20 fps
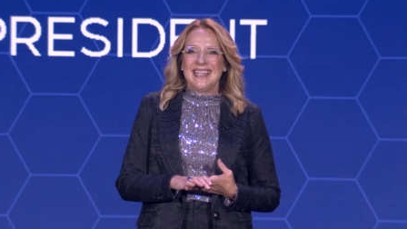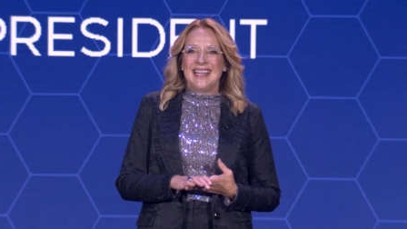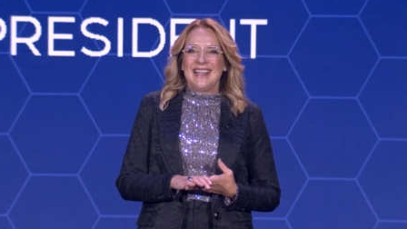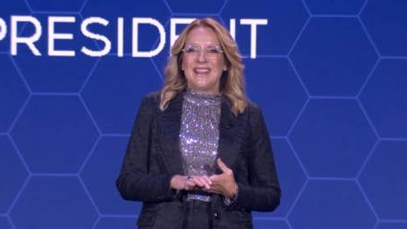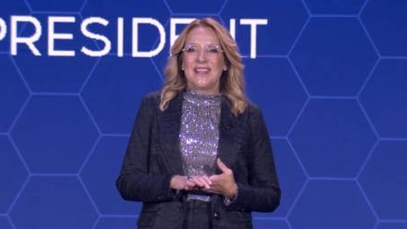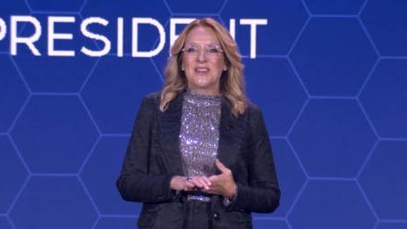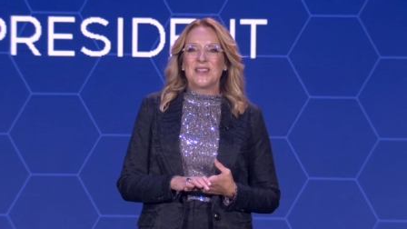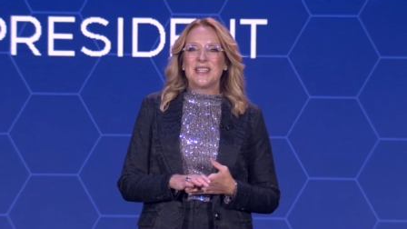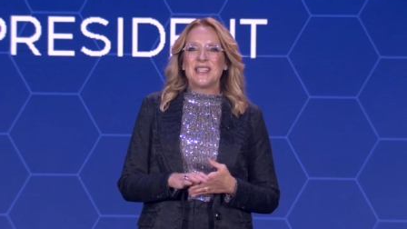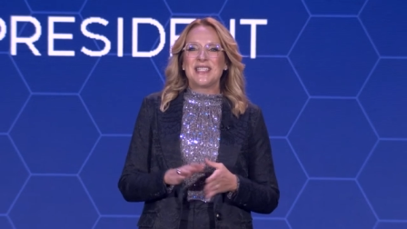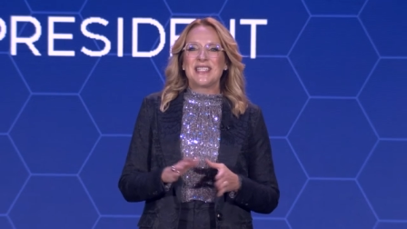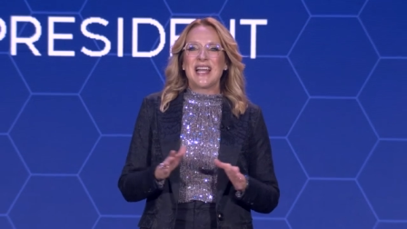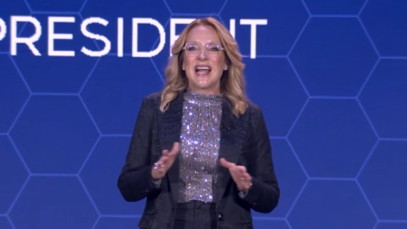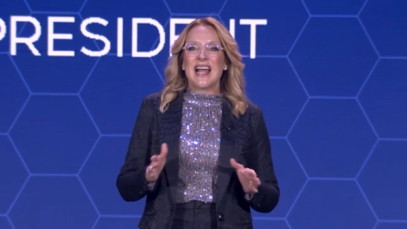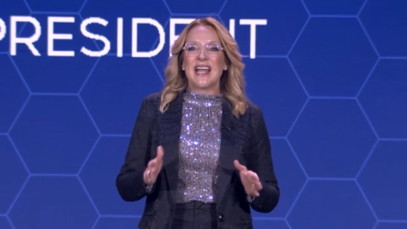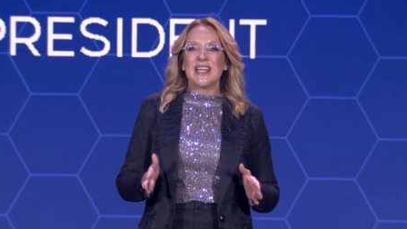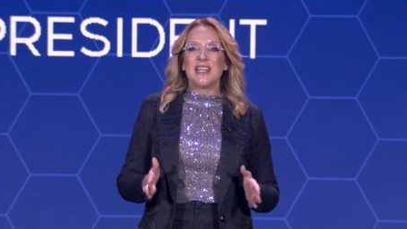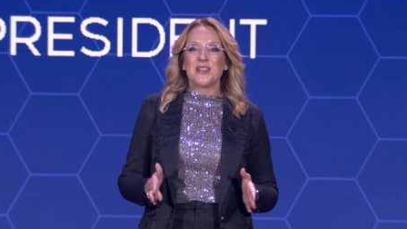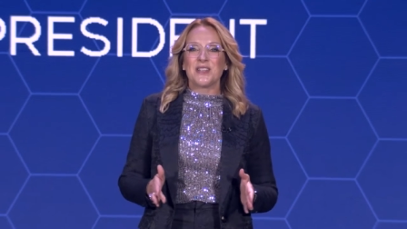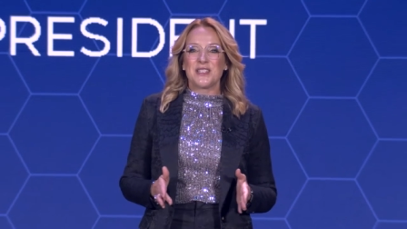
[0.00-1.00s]
their
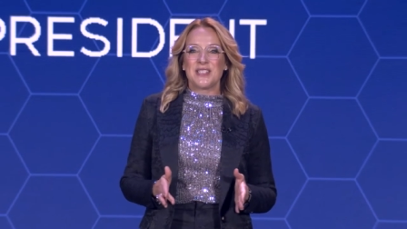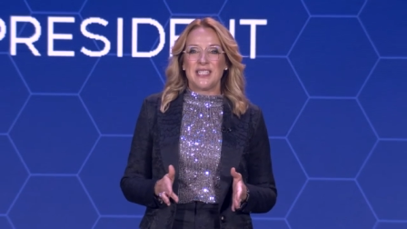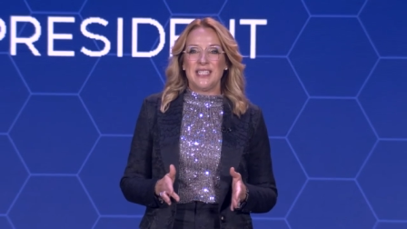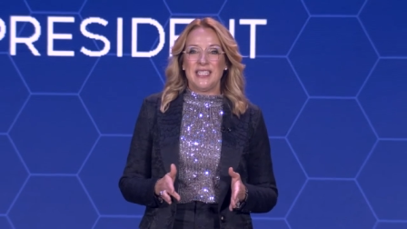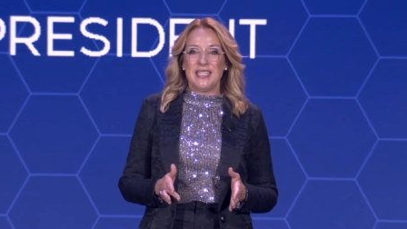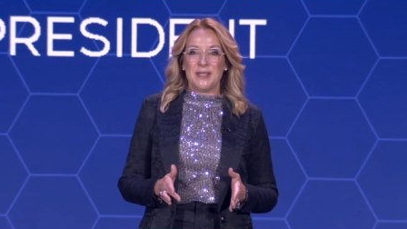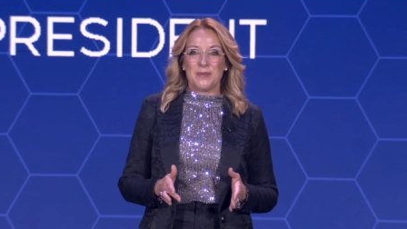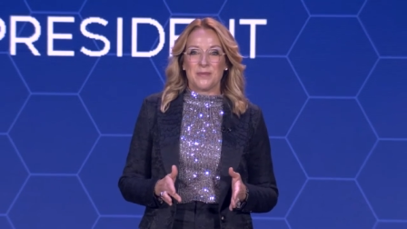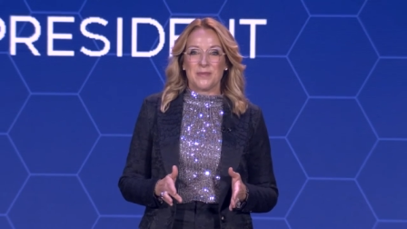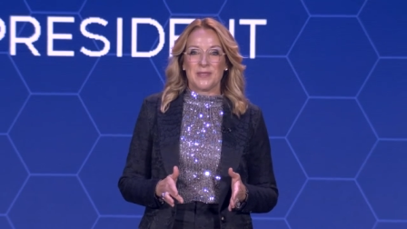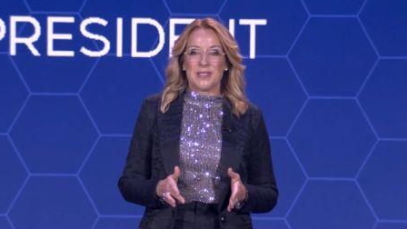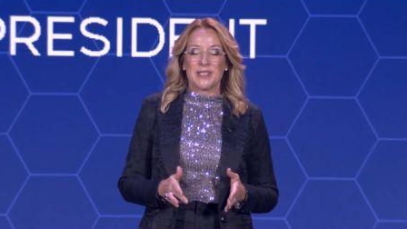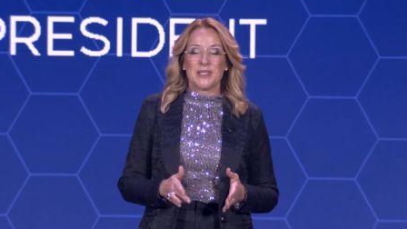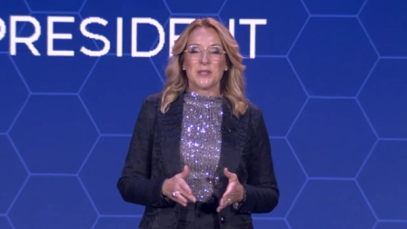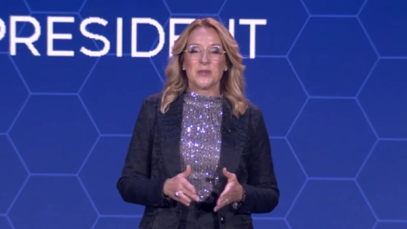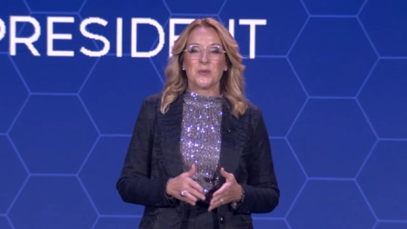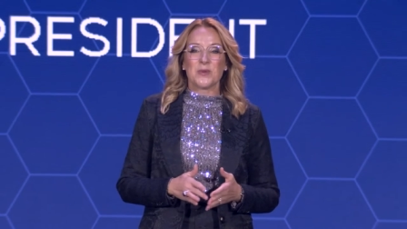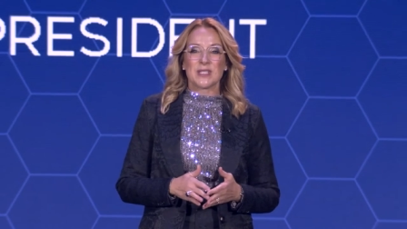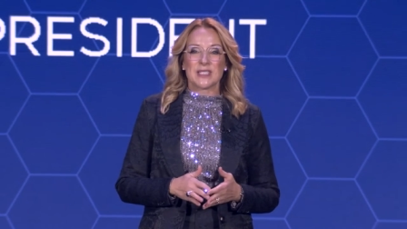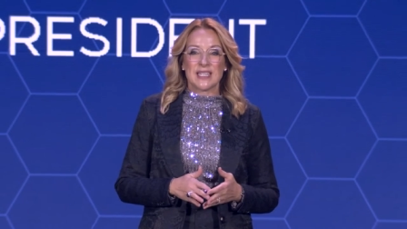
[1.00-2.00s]
entire team
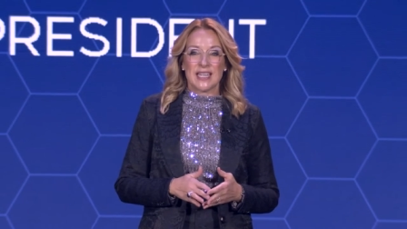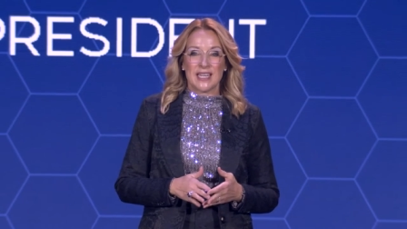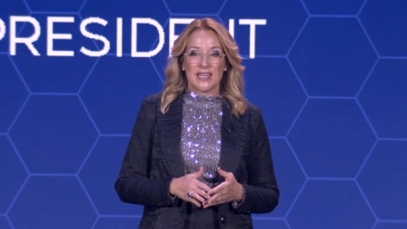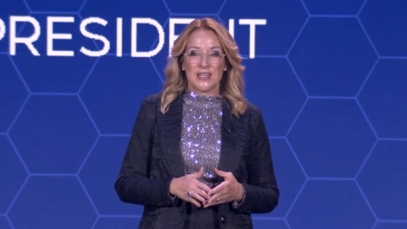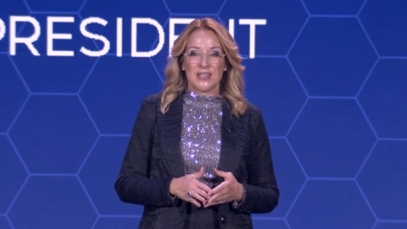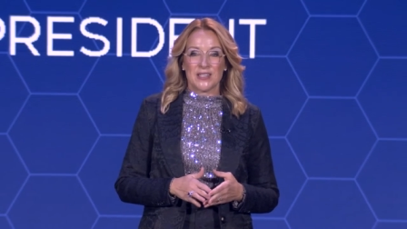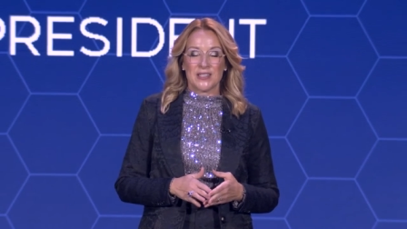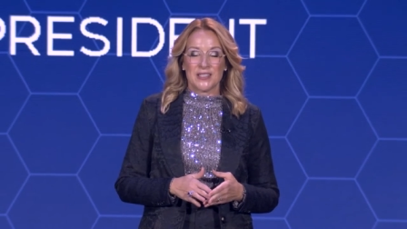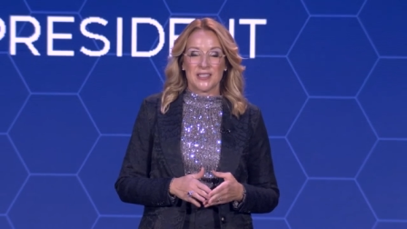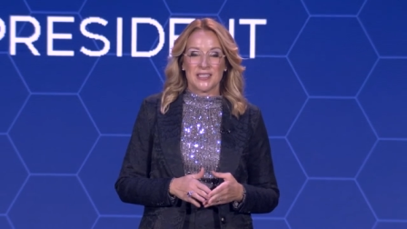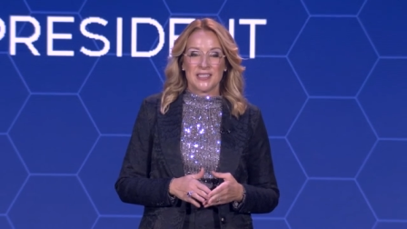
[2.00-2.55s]
was there.